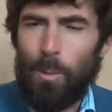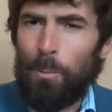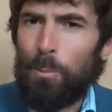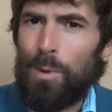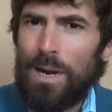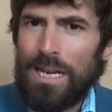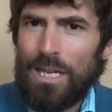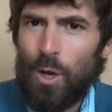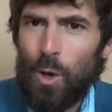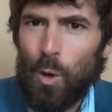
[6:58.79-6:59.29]

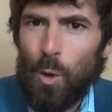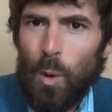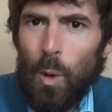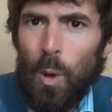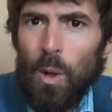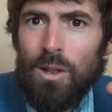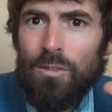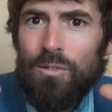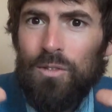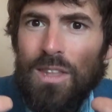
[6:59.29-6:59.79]
Bring
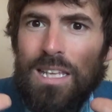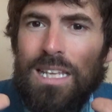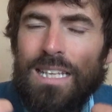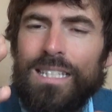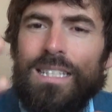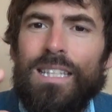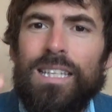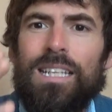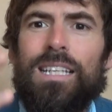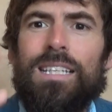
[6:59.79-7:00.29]
all of
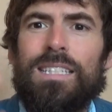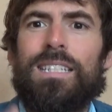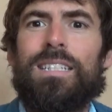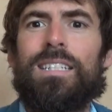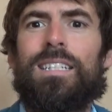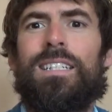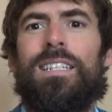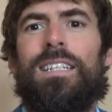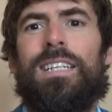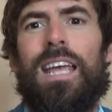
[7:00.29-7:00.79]
these things
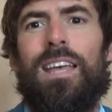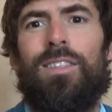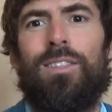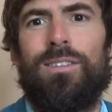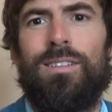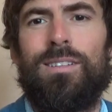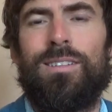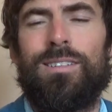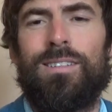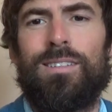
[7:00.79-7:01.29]
into
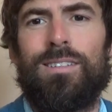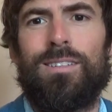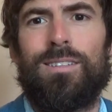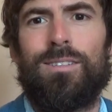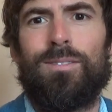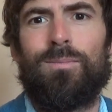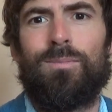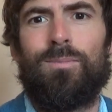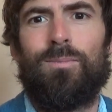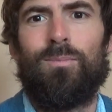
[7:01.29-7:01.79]
togetherness.
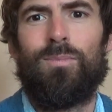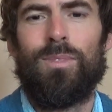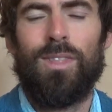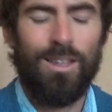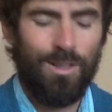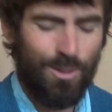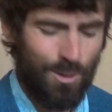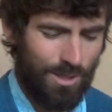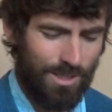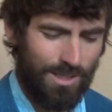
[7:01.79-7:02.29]

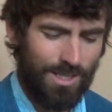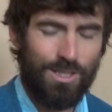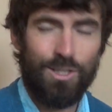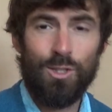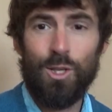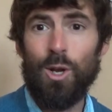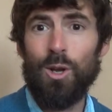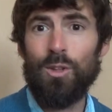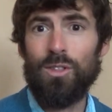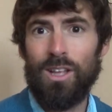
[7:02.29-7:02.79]
And so there's a
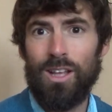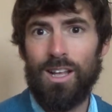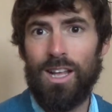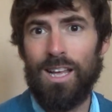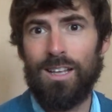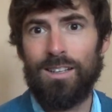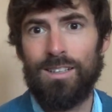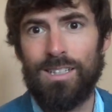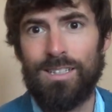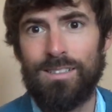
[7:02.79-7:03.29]
song that
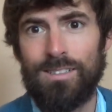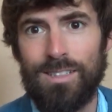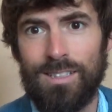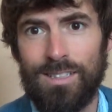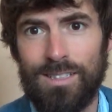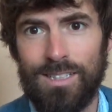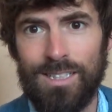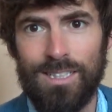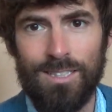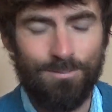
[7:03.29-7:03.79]
I like to
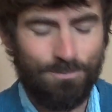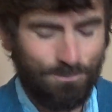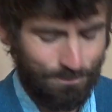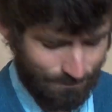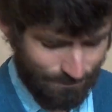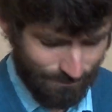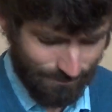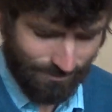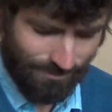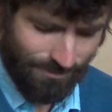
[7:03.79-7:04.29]
sing,
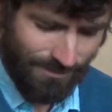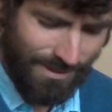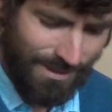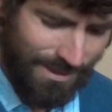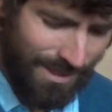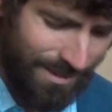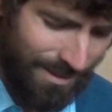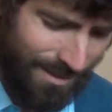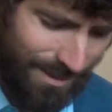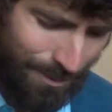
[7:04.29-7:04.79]

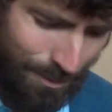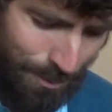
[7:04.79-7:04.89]
and